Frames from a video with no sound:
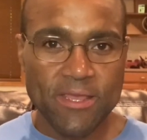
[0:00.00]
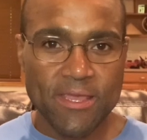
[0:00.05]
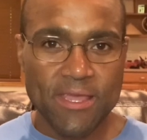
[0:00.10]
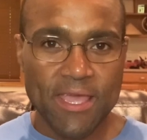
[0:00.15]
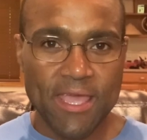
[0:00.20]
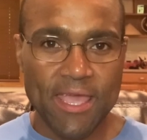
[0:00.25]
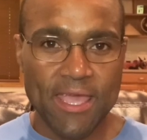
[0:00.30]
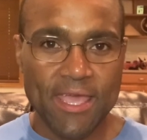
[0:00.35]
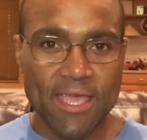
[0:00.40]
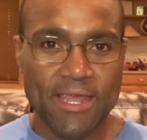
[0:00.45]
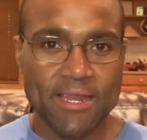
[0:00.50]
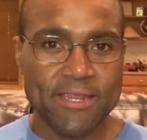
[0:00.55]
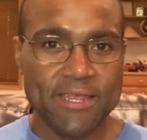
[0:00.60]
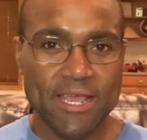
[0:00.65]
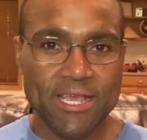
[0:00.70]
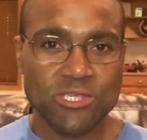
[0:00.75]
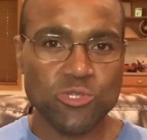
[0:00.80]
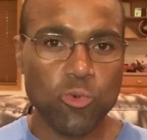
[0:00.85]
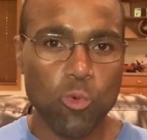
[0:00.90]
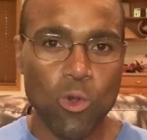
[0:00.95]
And
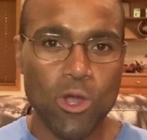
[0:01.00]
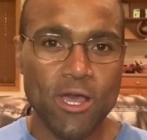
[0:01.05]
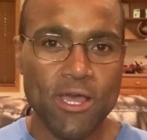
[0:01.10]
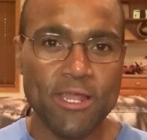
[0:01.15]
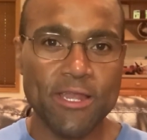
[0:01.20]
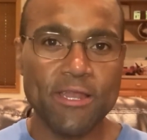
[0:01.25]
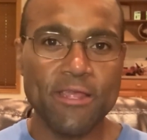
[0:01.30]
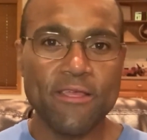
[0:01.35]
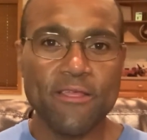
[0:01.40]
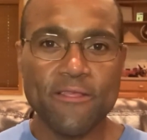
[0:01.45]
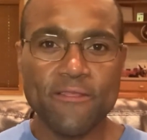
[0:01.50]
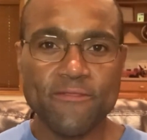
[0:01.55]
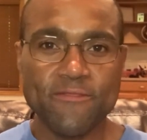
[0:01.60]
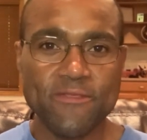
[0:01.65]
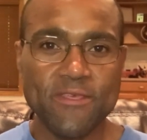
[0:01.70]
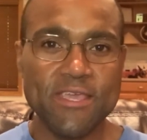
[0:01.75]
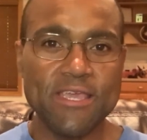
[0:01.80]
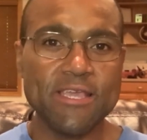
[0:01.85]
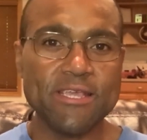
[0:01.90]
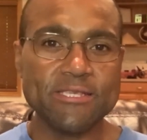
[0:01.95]
guess what?
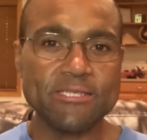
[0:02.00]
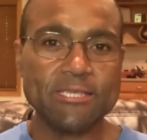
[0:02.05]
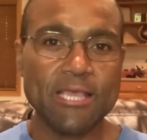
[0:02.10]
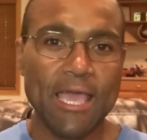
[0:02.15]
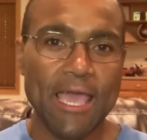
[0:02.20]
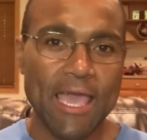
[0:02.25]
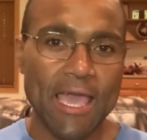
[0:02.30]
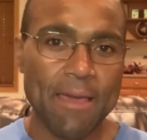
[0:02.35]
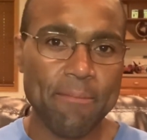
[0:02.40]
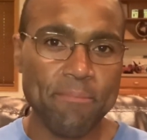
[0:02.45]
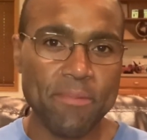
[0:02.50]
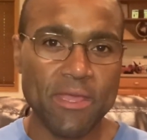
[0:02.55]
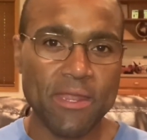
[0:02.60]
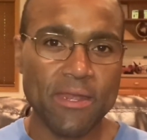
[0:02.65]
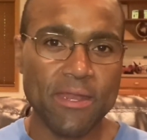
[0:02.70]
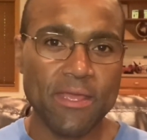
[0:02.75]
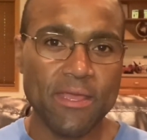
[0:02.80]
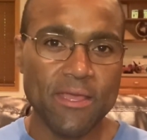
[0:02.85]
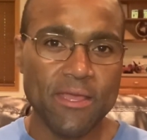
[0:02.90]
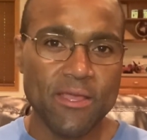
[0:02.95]
Things happen.
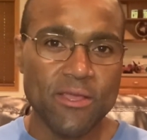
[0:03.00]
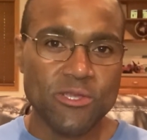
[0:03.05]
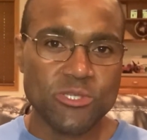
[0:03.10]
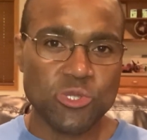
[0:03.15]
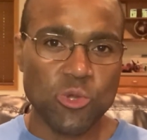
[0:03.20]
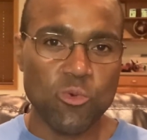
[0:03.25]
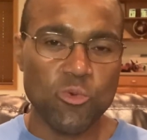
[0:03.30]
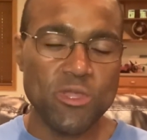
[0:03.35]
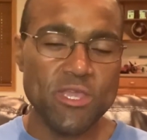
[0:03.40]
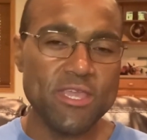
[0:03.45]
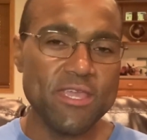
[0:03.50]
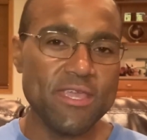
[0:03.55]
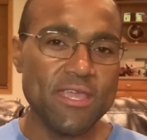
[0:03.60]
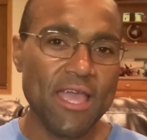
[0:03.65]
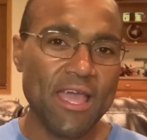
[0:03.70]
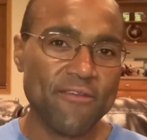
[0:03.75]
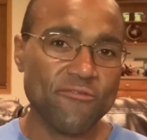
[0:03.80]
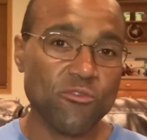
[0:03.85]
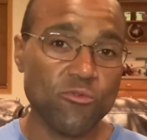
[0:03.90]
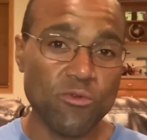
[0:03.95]
So we
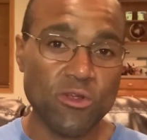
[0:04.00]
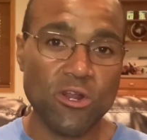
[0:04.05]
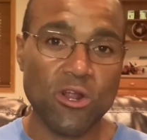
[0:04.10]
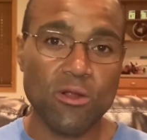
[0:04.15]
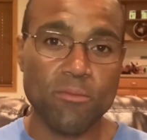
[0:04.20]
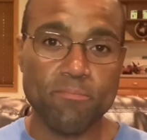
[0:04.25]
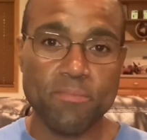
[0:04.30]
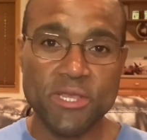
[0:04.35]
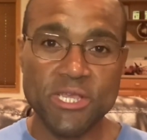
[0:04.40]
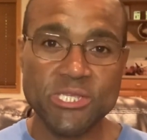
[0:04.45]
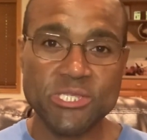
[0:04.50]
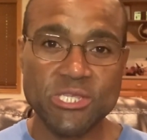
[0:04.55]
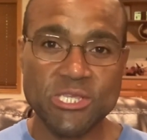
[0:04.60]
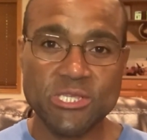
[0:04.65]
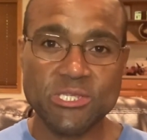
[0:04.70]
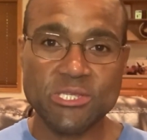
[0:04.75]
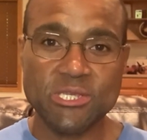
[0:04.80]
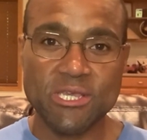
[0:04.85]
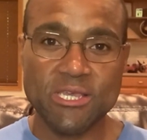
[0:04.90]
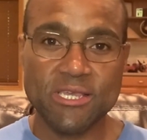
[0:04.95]
have to run our
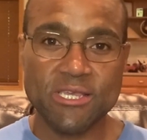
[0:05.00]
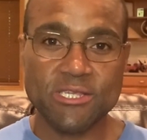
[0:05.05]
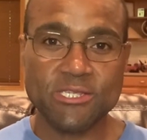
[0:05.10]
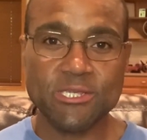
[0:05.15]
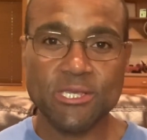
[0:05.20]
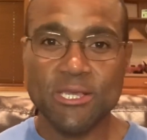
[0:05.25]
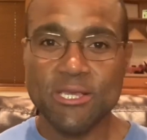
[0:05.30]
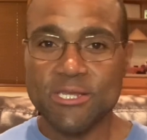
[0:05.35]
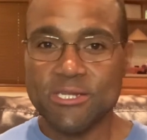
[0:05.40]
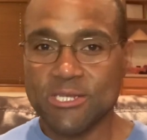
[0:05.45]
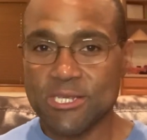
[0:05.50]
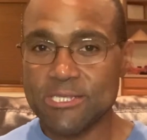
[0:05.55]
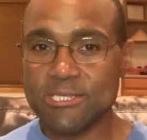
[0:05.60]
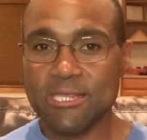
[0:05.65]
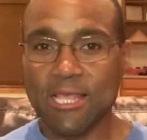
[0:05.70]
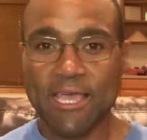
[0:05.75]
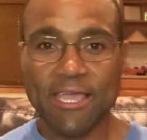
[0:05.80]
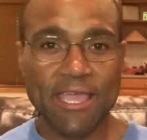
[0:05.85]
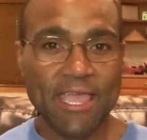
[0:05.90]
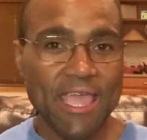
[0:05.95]
businesses just
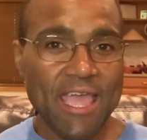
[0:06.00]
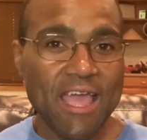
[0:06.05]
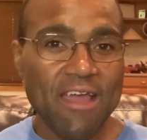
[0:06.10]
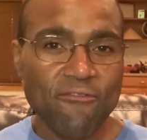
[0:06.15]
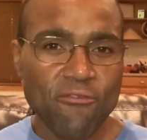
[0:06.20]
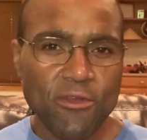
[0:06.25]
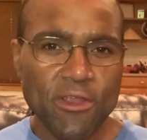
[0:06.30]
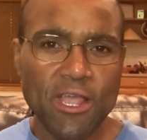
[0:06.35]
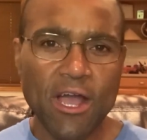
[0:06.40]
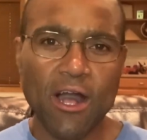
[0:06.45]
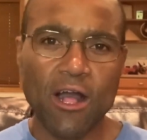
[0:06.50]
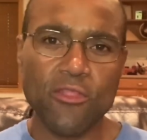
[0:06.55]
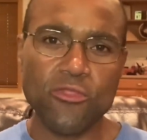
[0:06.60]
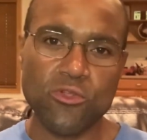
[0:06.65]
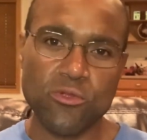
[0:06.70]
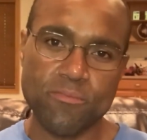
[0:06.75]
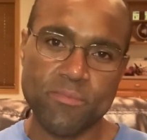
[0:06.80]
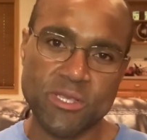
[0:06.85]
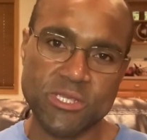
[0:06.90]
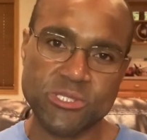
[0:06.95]
like every
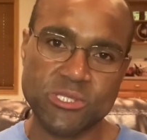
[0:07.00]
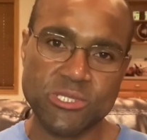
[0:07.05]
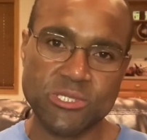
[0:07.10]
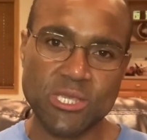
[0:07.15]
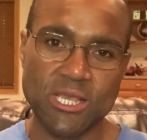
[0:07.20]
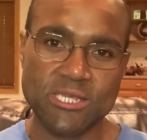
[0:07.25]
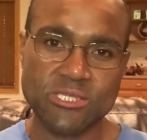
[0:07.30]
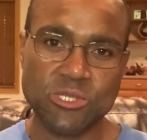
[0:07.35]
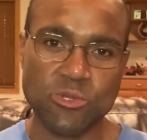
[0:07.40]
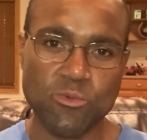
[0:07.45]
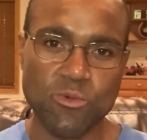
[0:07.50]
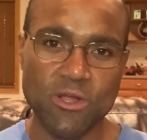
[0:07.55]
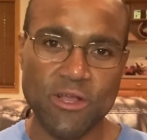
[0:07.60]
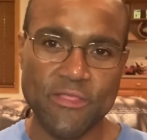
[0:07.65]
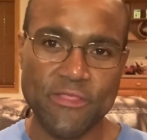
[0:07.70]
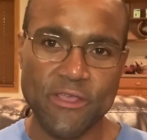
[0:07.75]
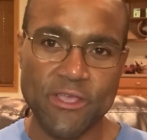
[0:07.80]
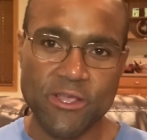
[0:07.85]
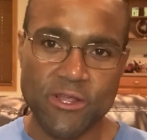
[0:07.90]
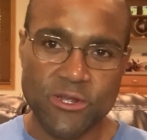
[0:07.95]
other business has to
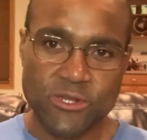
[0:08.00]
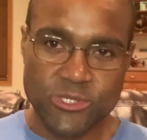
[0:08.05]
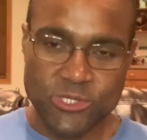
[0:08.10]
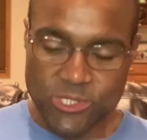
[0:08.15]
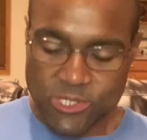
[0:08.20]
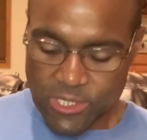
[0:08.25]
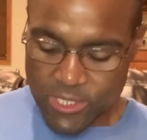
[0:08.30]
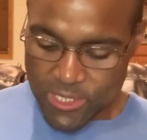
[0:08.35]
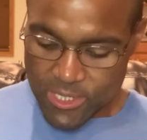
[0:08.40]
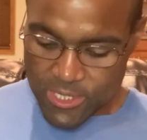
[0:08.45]
run theirs.